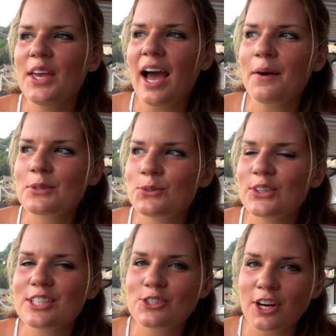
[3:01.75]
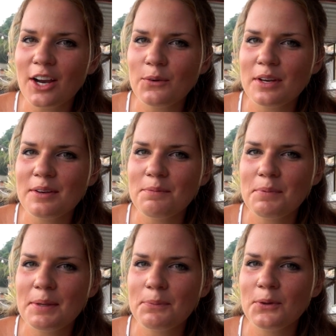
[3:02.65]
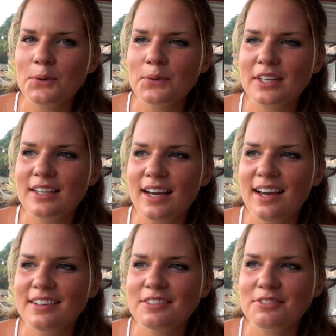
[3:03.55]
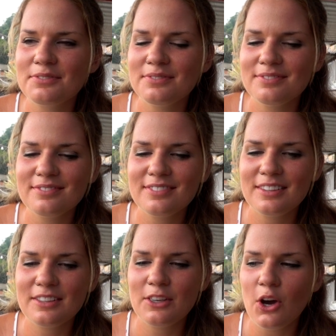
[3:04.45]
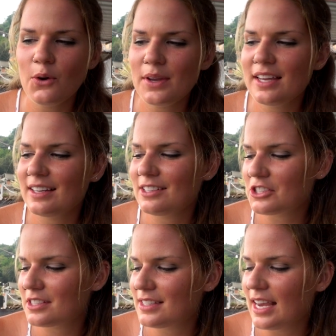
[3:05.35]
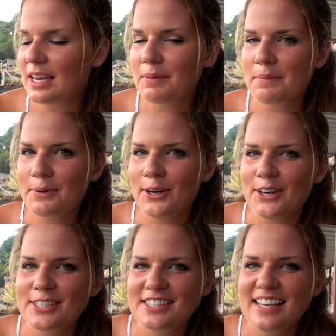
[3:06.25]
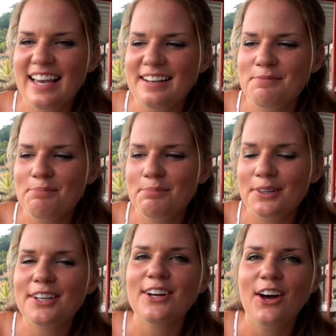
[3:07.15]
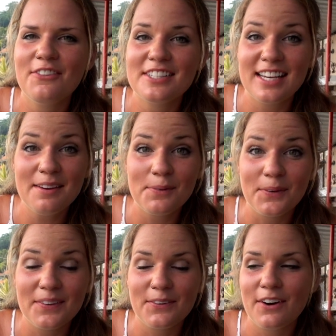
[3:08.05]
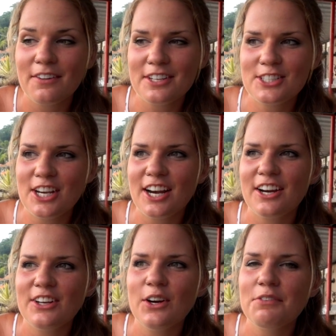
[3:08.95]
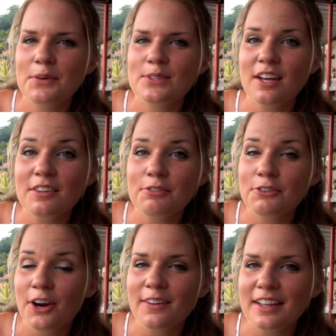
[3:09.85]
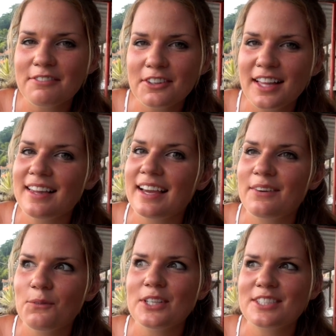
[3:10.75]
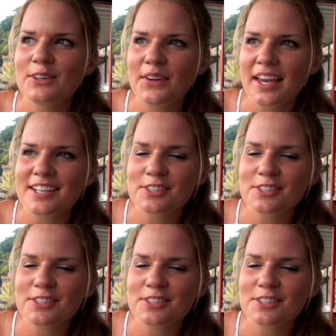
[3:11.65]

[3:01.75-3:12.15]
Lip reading: I was really struck when people would kind of go in and just take my purse and put it on the table or on the chair. You know, if it was on the ground level, that like wasn't okay.